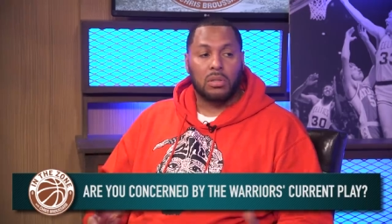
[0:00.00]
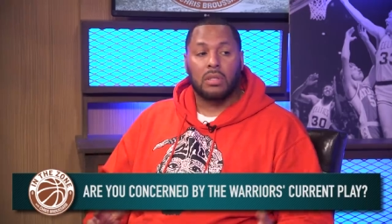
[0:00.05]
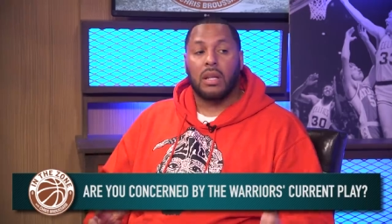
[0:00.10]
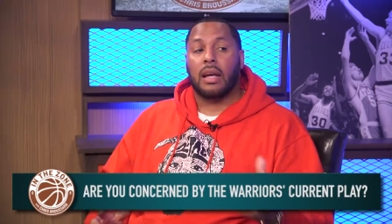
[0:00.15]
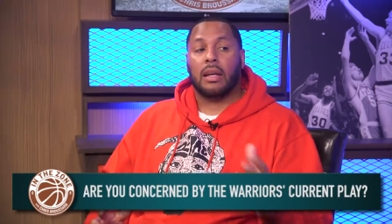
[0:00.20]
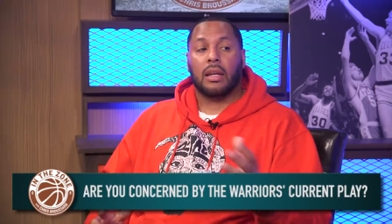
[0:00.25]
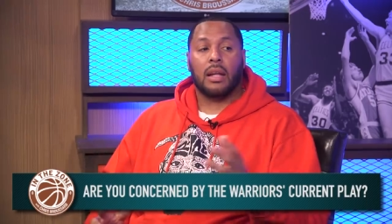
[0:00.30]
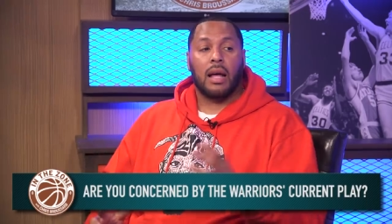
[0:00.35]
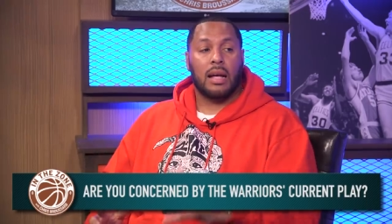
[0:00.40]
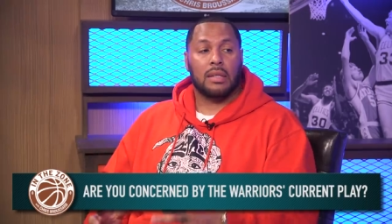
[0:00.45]
It's
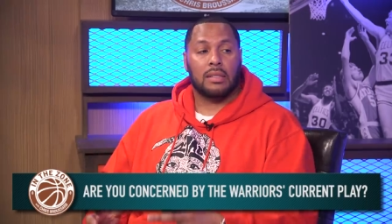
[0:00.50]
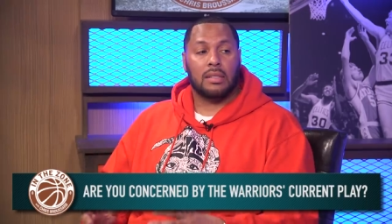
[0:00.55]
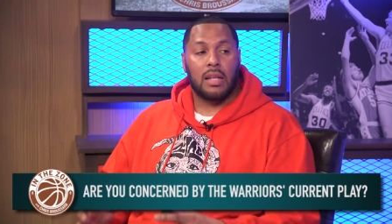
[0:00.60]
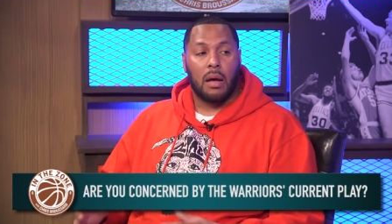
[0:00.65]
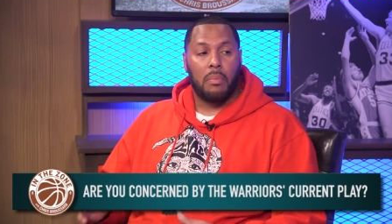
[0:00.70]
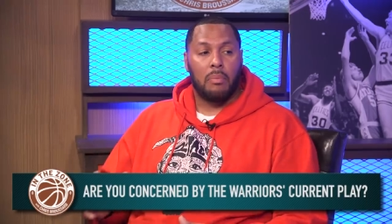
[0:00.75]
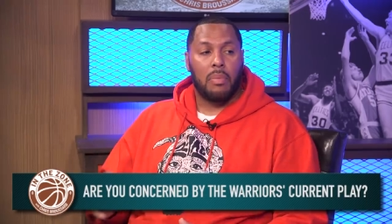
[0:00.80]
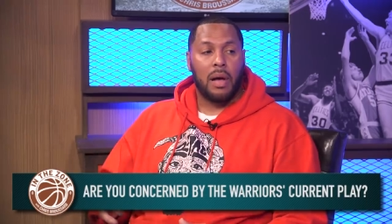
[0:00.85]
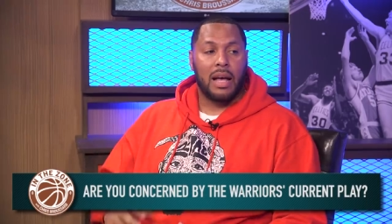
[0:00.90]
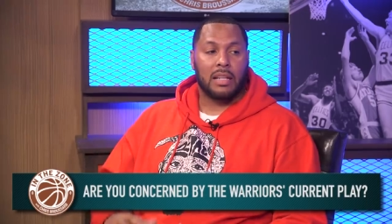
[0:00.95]
like
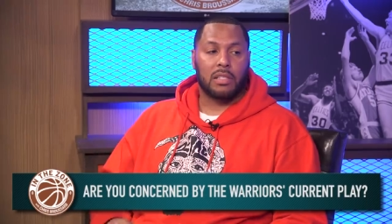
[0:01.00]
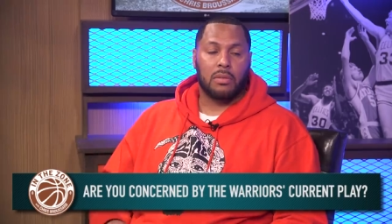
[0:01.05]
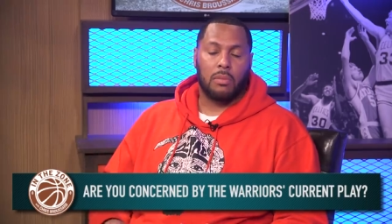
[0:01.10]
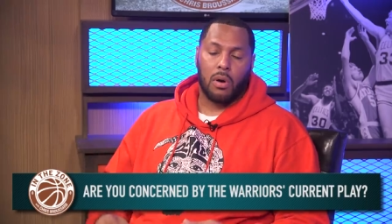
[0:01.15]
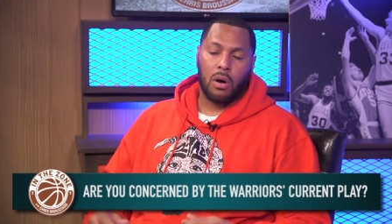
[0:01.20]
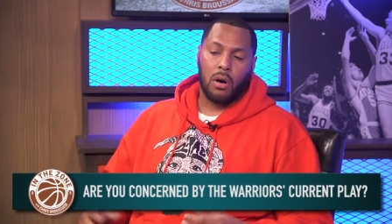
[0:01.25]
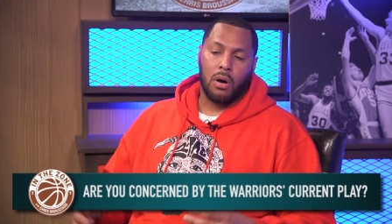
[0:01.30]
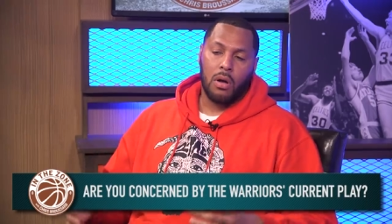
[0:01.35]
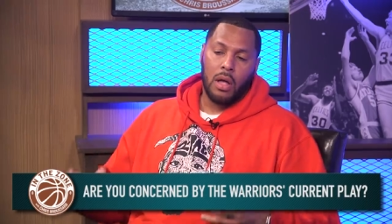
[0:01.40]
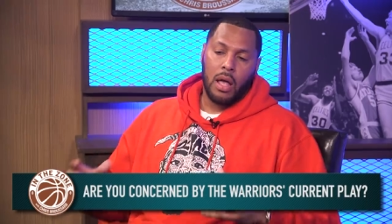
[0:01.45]
nonstop
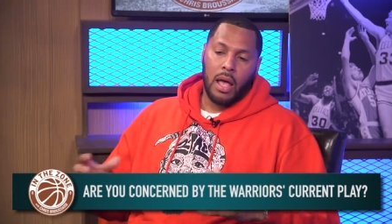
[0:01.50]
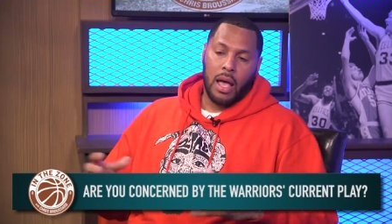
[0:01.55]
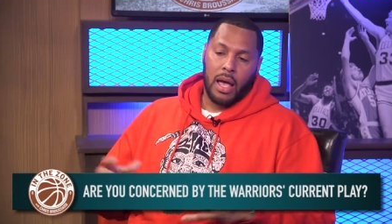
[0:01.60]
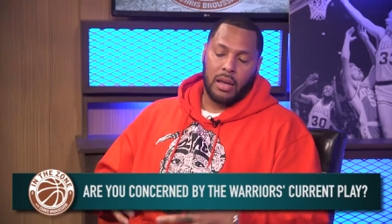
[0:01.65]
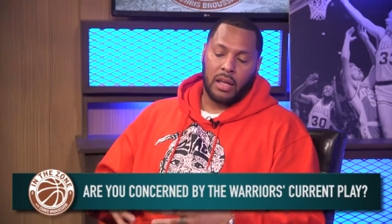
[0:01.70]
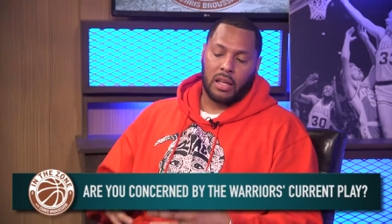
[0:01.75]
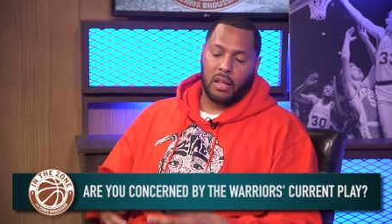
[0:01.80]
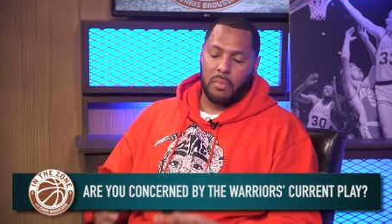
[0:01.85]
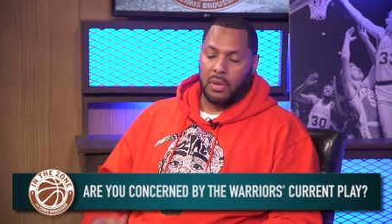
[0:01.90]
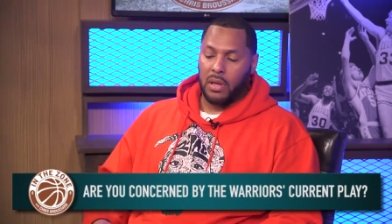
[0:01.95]
basketball,
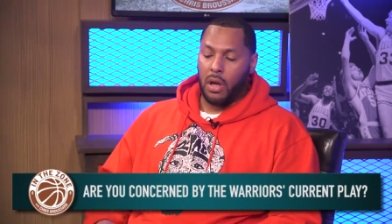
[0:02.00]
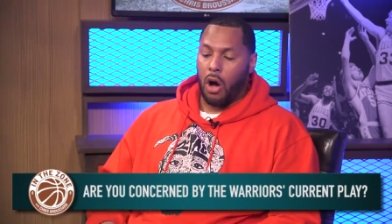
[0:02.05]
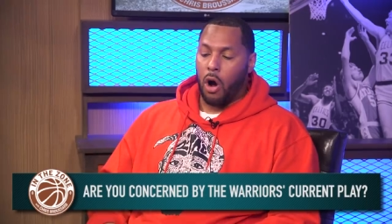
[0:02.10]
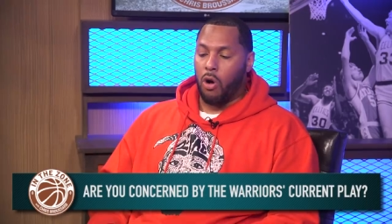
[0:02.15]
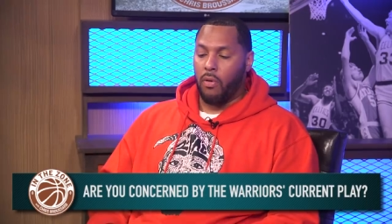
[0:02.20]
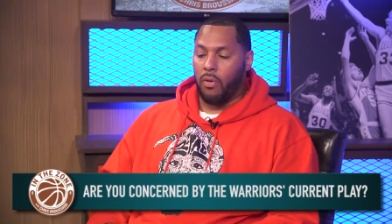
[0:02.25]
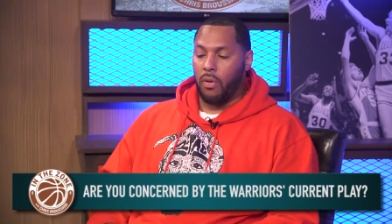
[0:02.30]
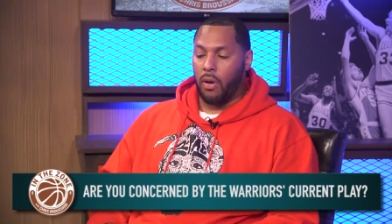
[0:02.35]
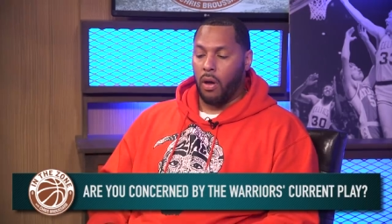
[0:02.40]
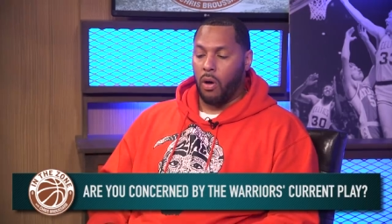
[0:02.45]
and it could be
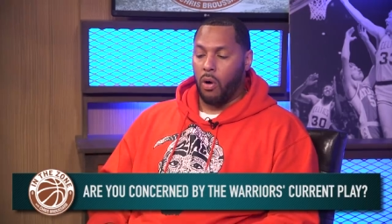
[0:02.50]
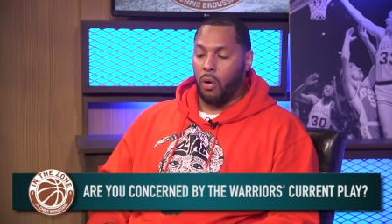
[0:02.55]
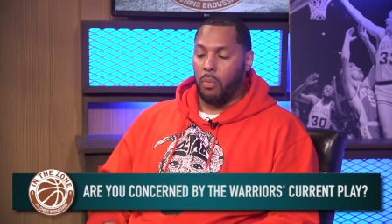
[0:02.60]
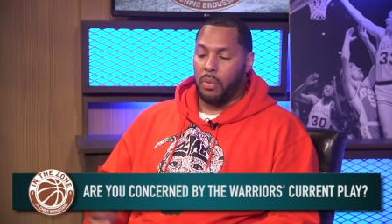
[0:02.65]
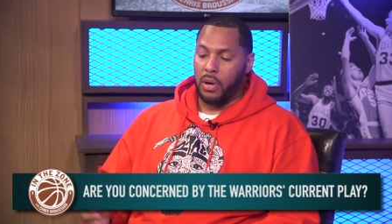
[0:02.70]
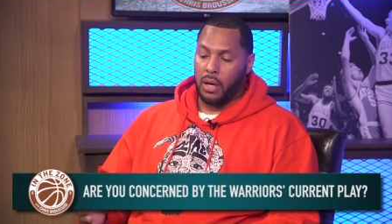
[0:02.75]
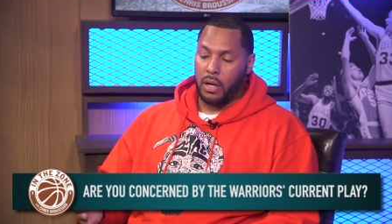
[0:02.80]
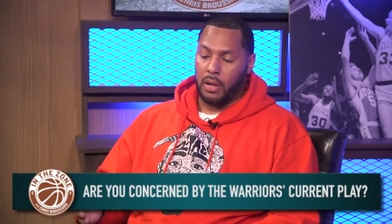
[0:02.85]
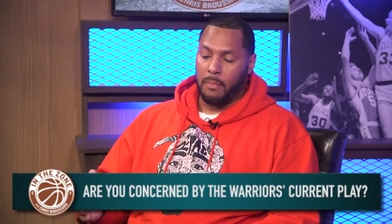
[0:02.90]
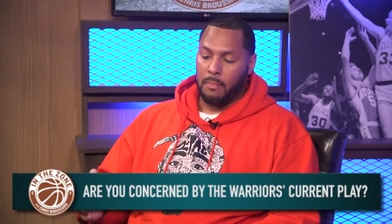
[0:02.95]
overload,
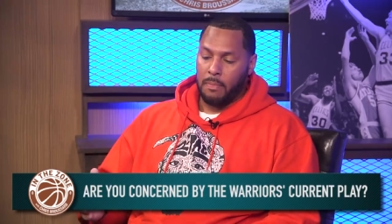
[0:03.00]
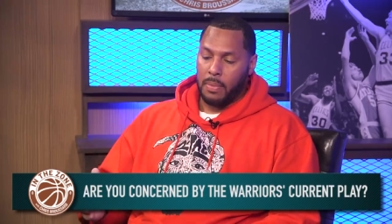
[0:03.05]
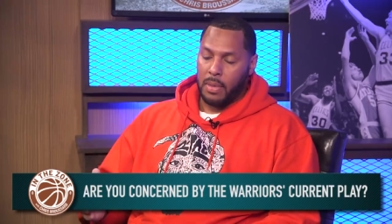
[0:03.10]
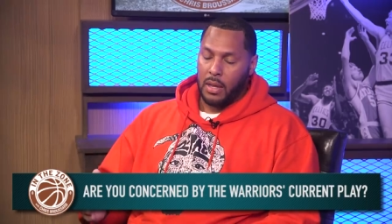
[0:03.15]
but